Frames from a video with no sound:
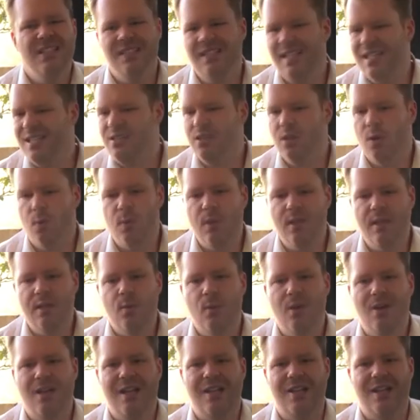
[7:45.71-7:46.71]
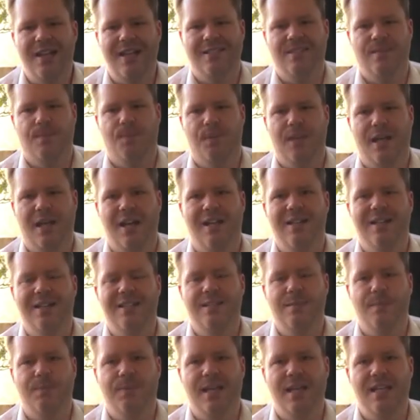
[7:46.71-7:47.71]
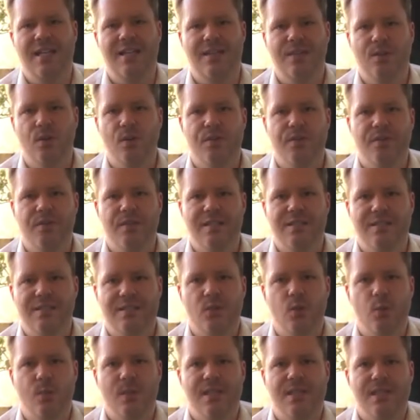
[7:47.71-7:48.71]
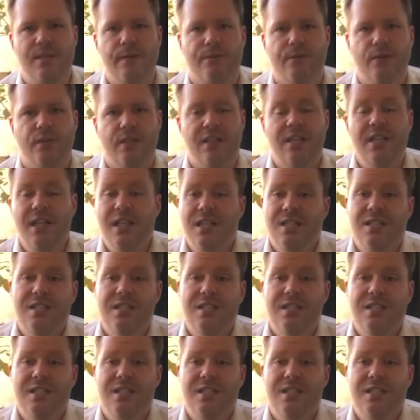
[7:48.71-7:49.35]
That's not really where I like to play. I like to play things a little bit differently.